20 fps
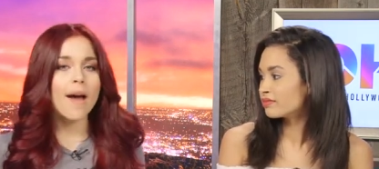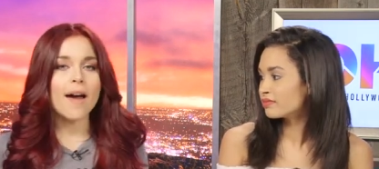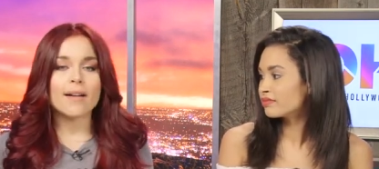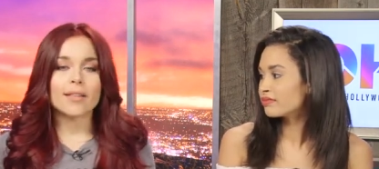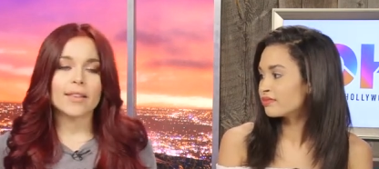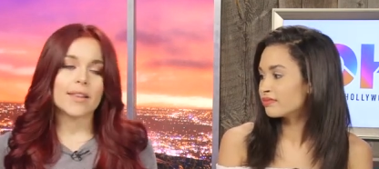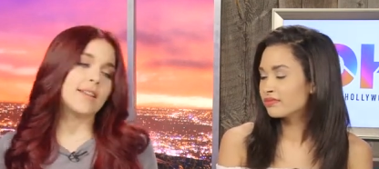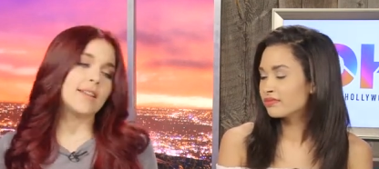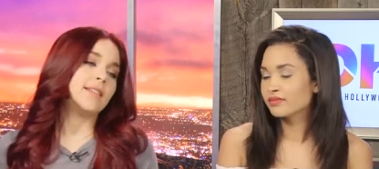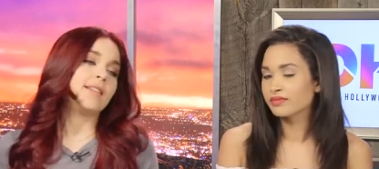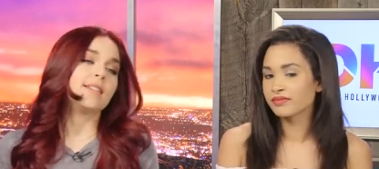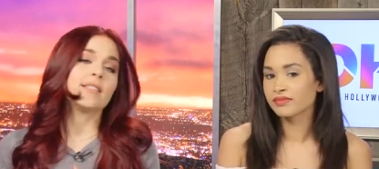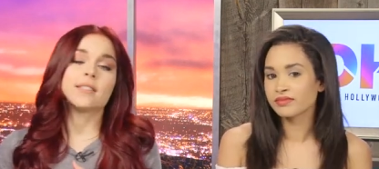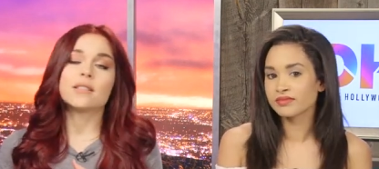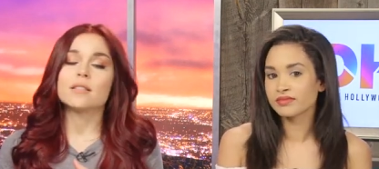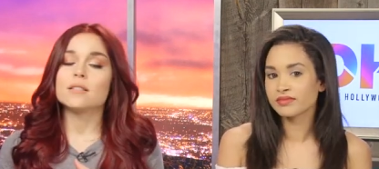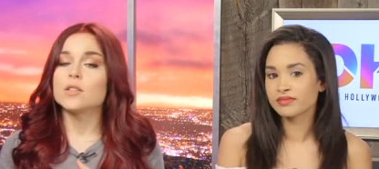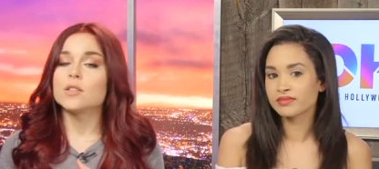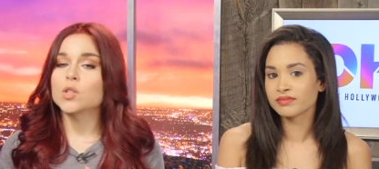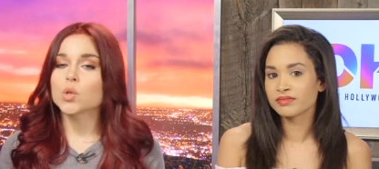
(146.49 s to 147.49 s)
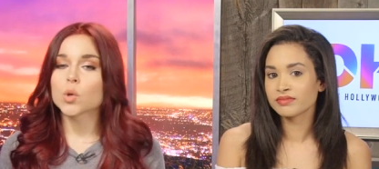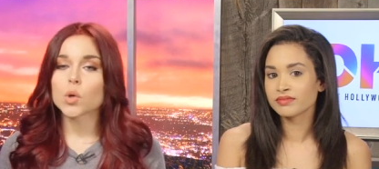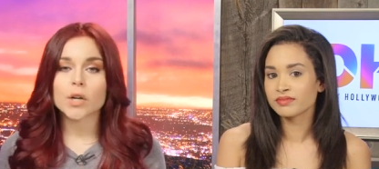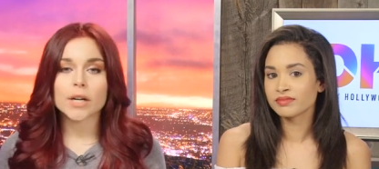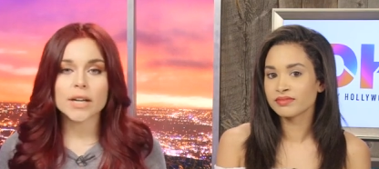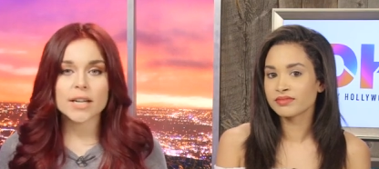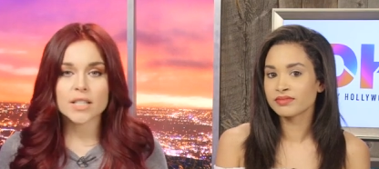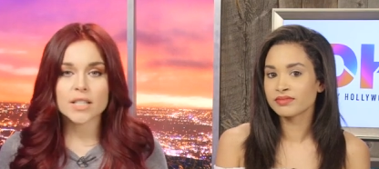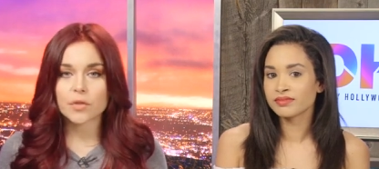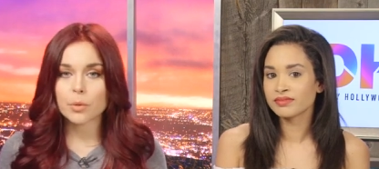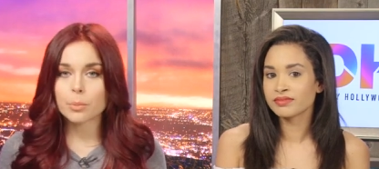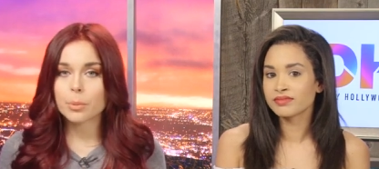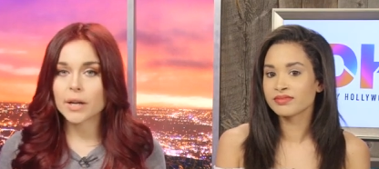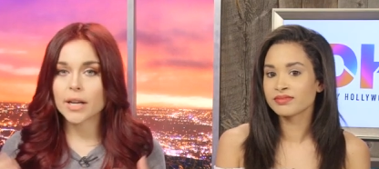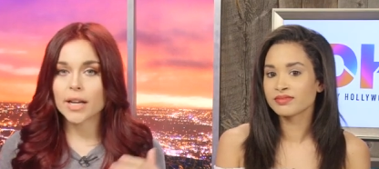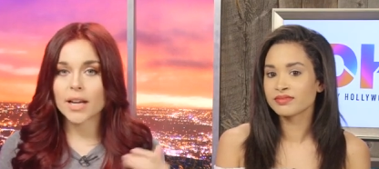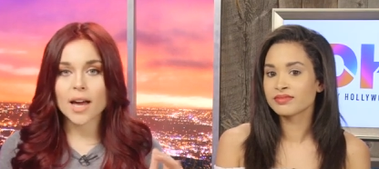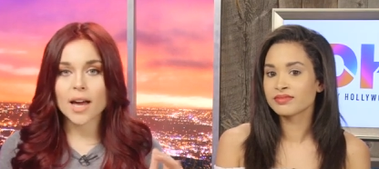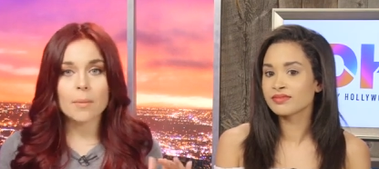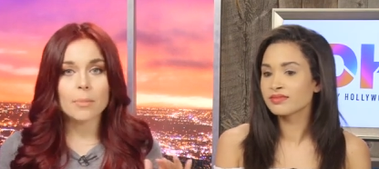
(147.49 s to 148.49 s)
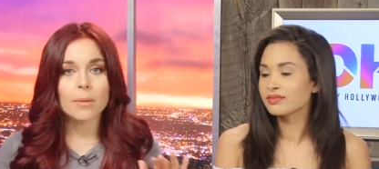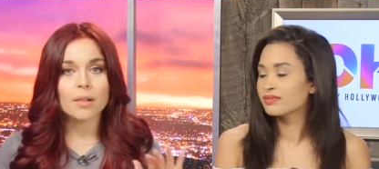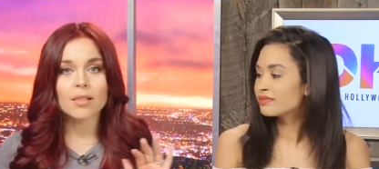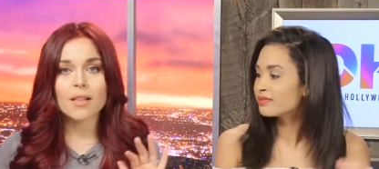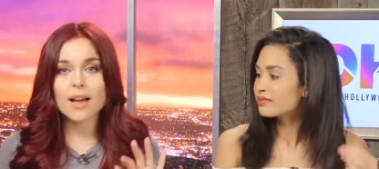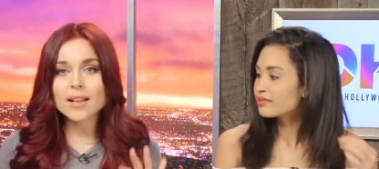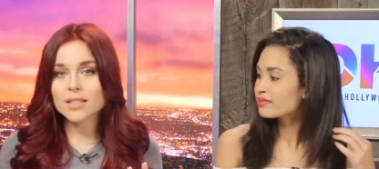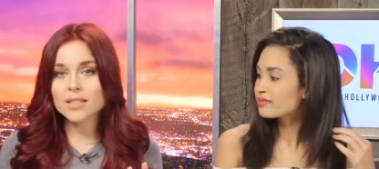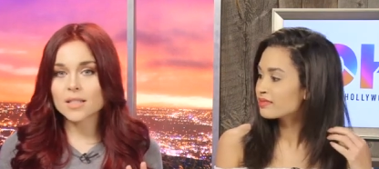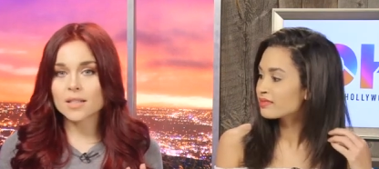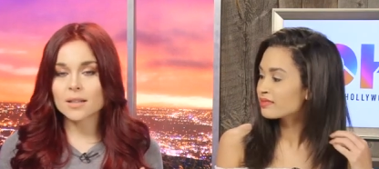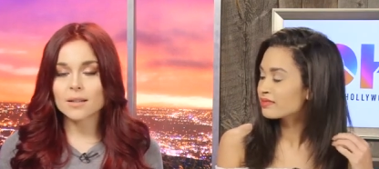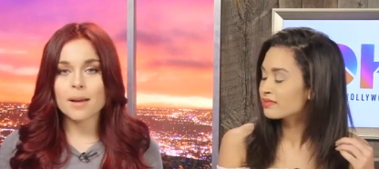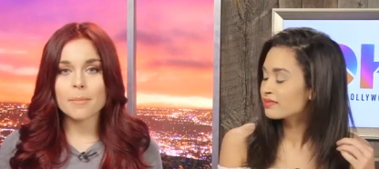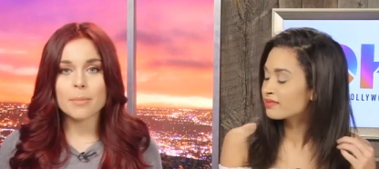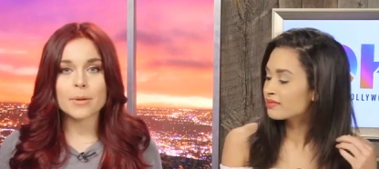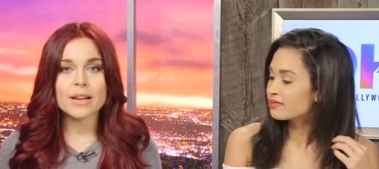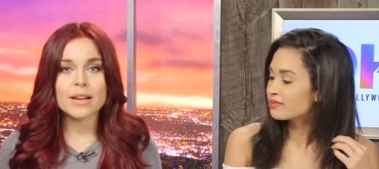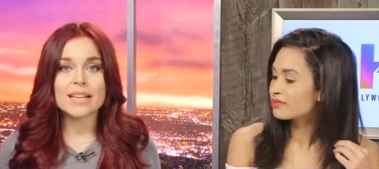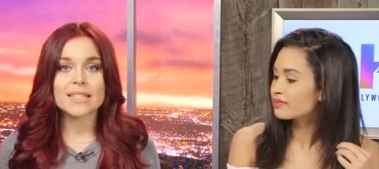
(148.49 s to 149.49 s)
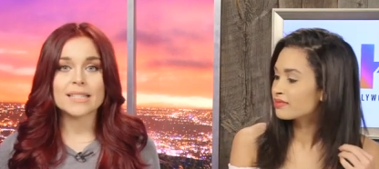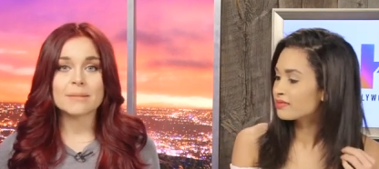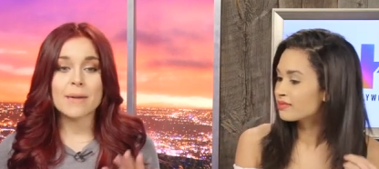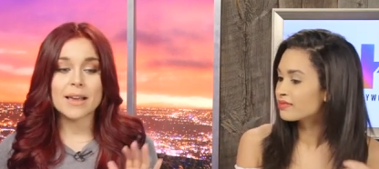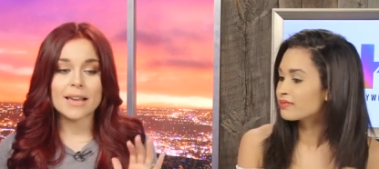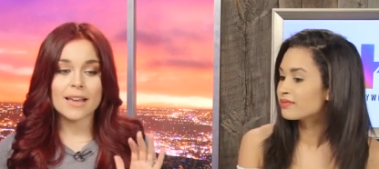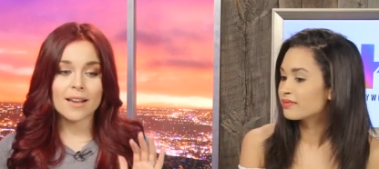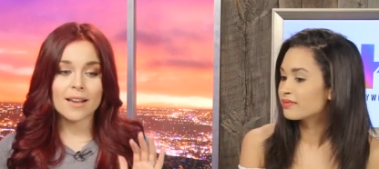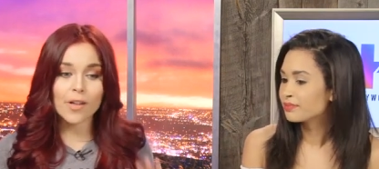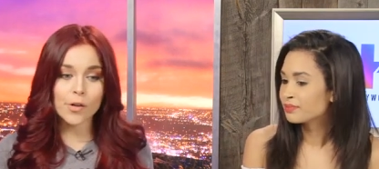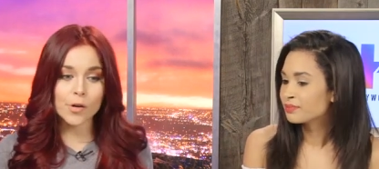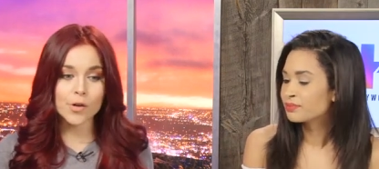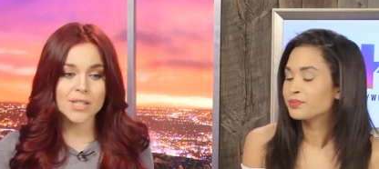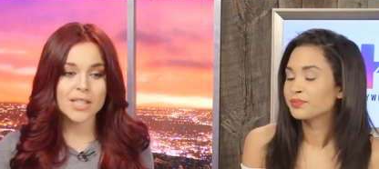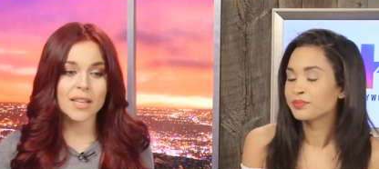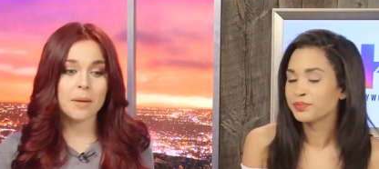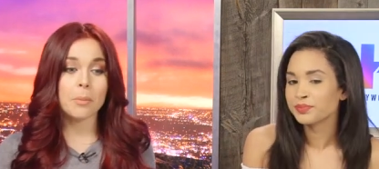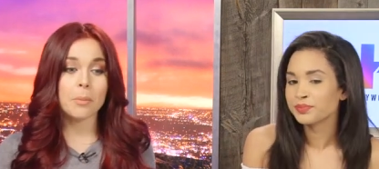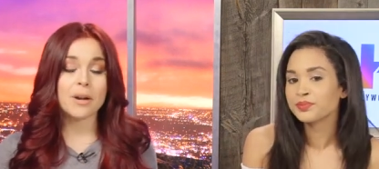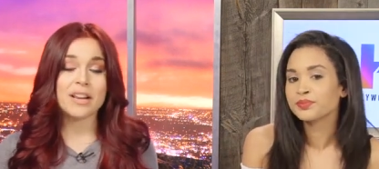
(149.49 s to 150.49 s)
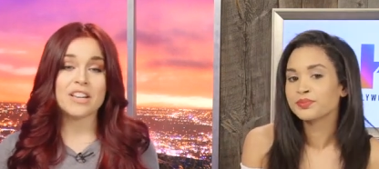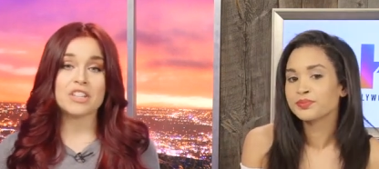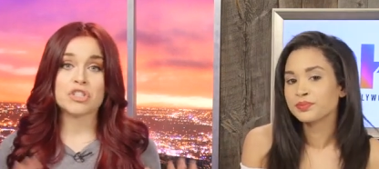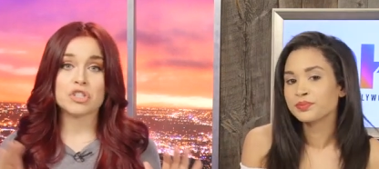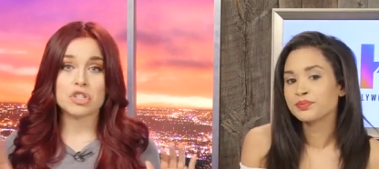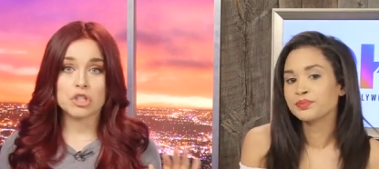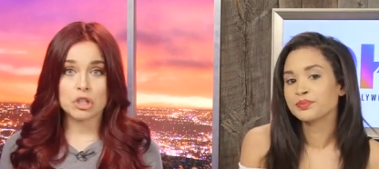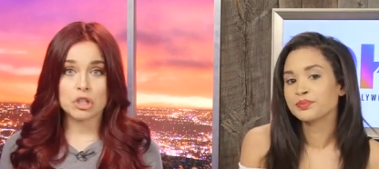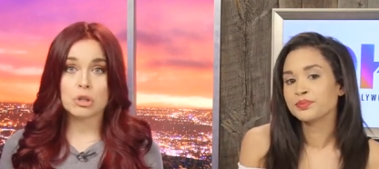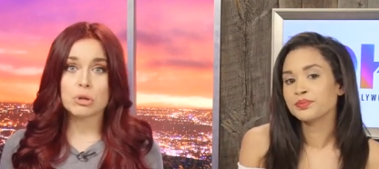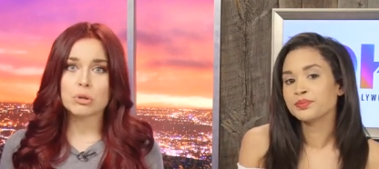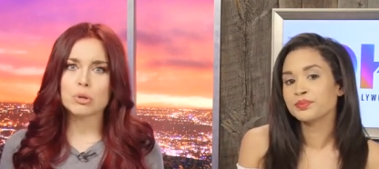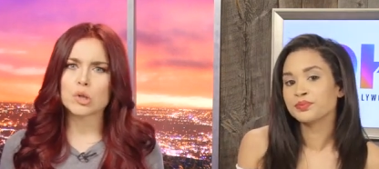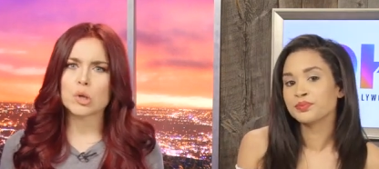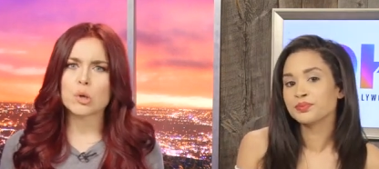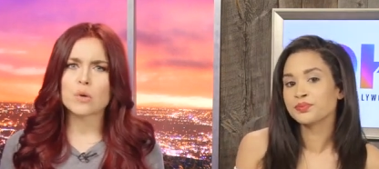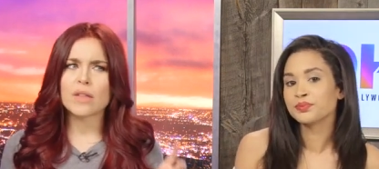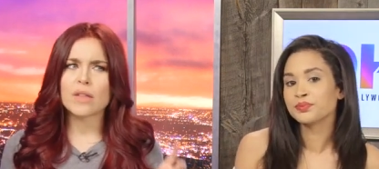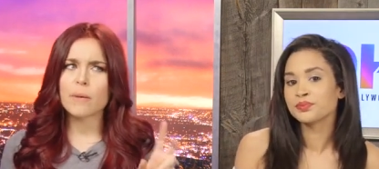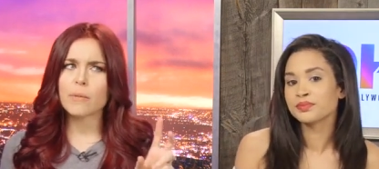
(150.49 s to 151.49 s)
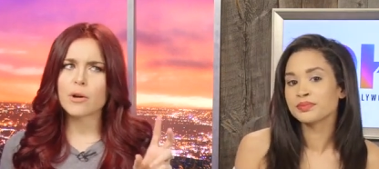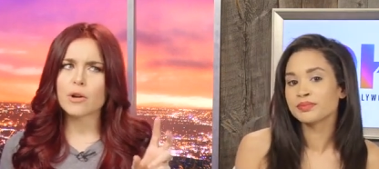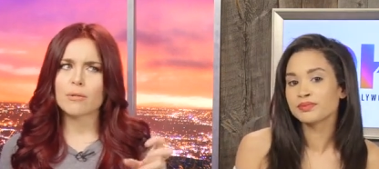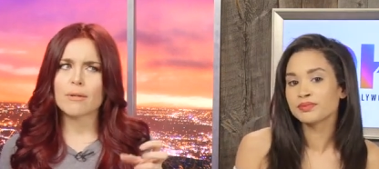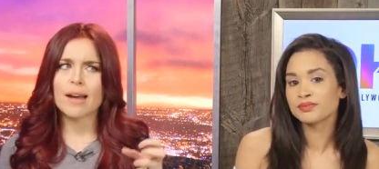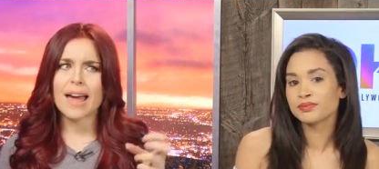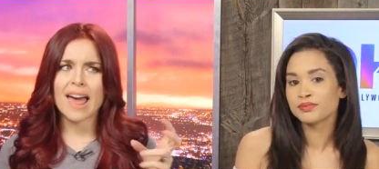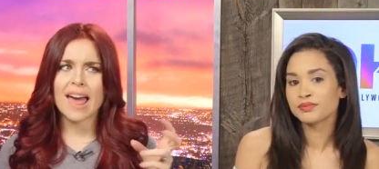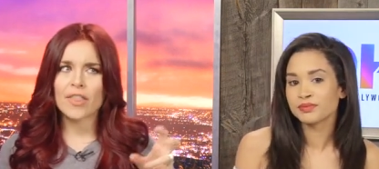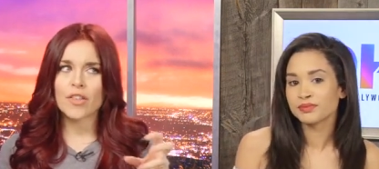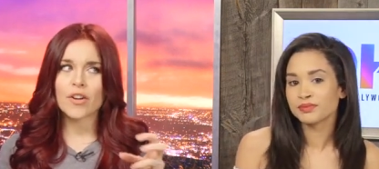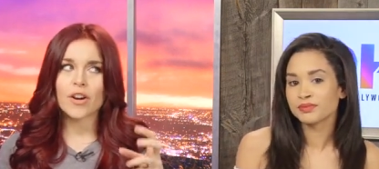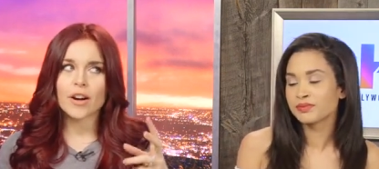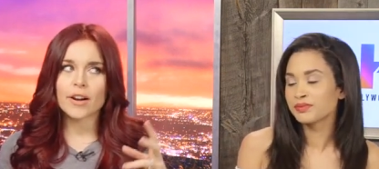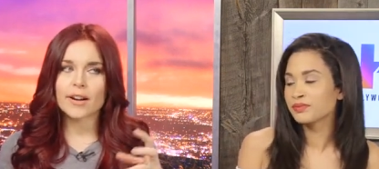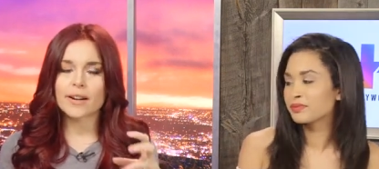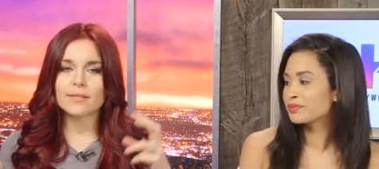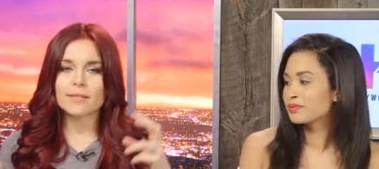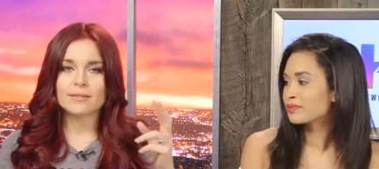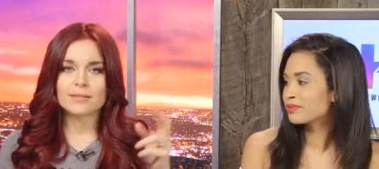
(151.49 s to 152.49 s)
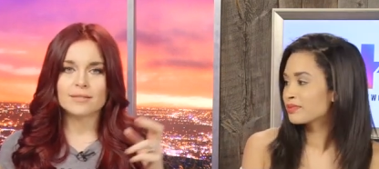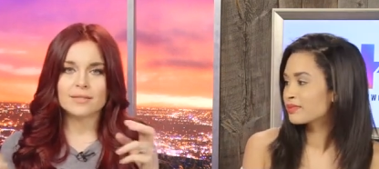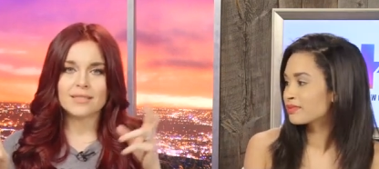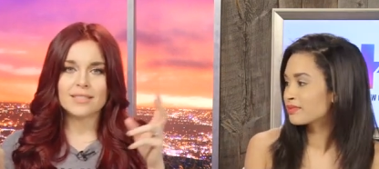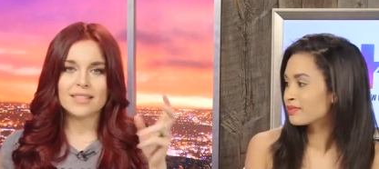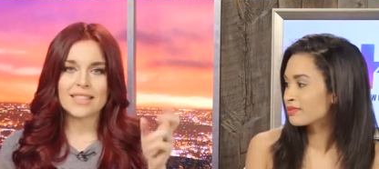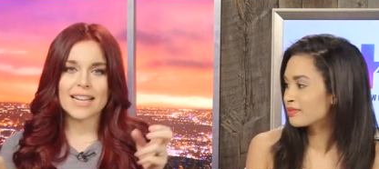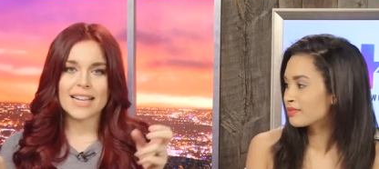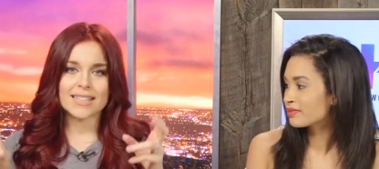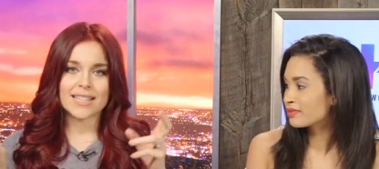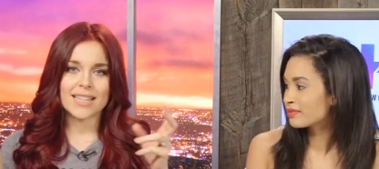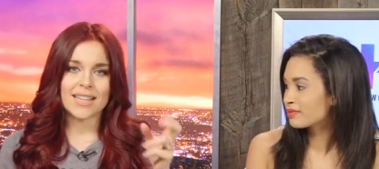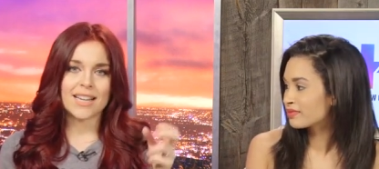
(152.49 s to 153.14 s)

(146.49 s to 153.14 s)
Speaker 1: Ellen is notorious for putting up lots of celebrities, making other celebrities choose who they would rather that's